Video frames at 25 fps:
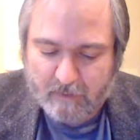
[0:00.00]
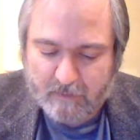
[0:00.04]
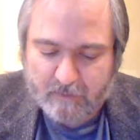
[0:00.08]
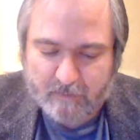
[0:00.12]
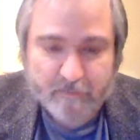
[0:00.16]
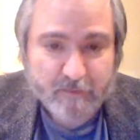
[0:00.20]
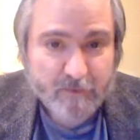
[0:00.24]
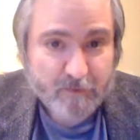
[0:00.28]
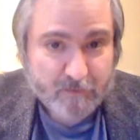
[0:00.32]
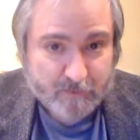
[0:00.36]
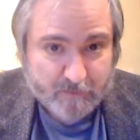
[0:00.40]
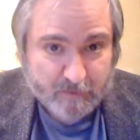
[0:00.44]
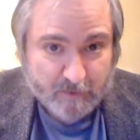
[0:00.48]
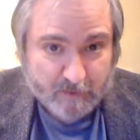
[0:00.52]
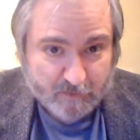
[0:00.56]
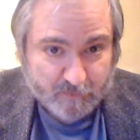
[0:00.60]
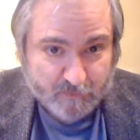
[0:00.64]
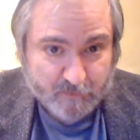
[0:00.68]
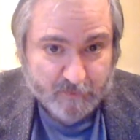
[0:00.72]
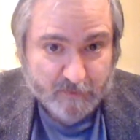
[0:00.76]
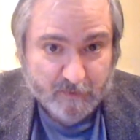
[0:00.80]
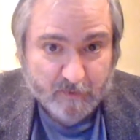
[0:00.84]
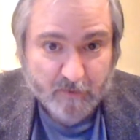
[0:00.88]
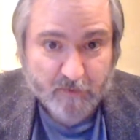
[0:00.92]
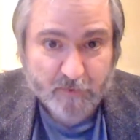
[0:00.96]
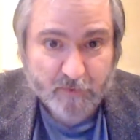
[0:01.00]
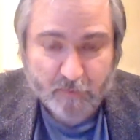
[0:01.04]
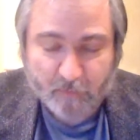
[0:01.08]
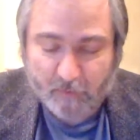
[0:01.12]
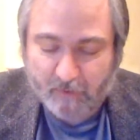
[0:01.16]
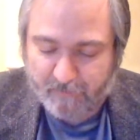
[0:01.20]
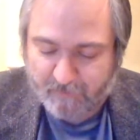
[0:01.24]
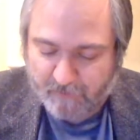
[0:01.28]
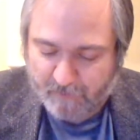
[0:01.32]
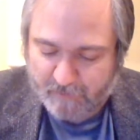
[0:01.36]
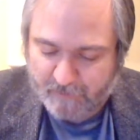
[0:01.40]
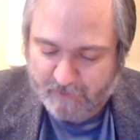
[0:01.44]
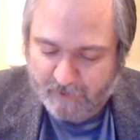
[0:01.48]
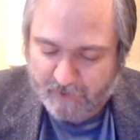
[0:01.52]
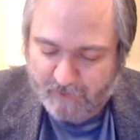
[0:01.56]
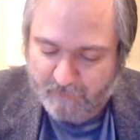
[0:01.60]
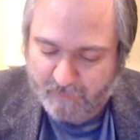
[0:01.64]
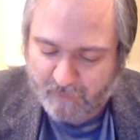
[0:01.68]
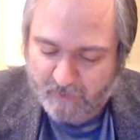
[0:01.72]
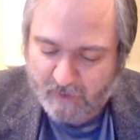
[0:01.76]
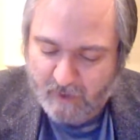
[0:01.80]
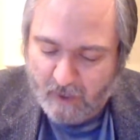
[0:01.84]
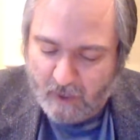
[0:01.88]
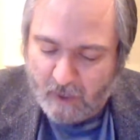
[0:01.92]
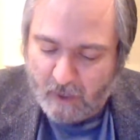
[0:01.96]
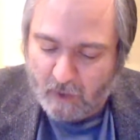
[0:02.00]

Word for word: this century is close, 21st century,